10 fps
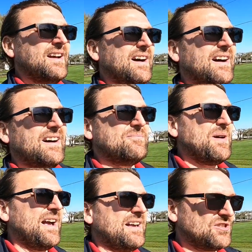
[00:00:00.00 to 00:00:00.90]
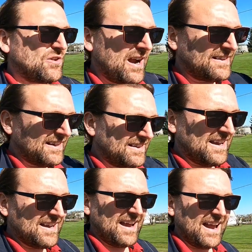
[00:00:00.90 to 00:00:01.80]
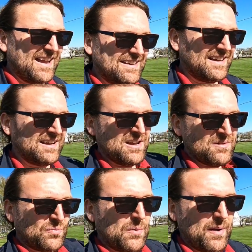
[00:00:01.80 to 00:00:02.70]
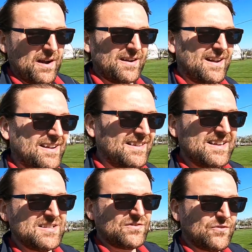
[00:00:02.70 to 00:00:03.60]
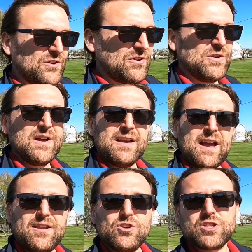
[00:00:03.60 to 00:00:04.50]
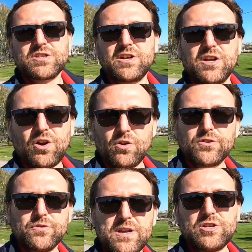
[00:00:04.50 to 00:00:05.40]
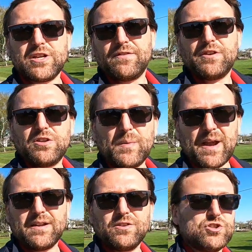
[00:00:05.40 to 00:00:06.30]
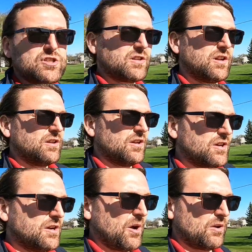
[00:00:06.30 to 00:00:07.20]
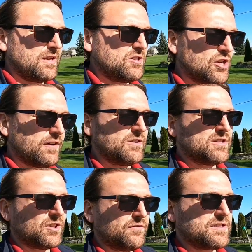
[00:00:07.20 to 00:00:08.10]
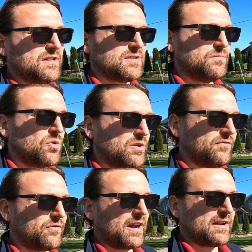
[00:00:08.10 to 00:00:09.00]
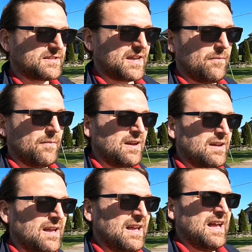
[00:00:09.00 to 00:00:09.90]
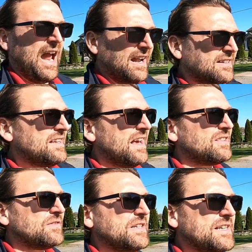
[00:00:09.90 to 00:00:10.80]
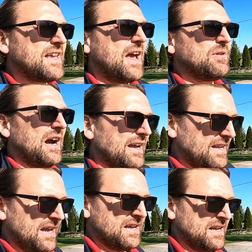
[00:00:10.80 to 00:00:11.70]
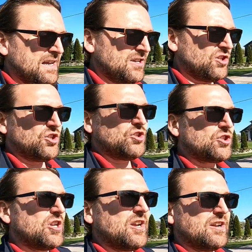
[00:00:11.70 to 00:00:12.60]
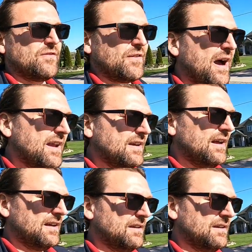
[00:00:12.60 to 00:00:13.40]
extracted, and prepared in a list for you, and you're just going to go through each and every domain, and you're just going to learn about each and every service that's important for that exam. And at the end of an exam guide, you're usually going to find,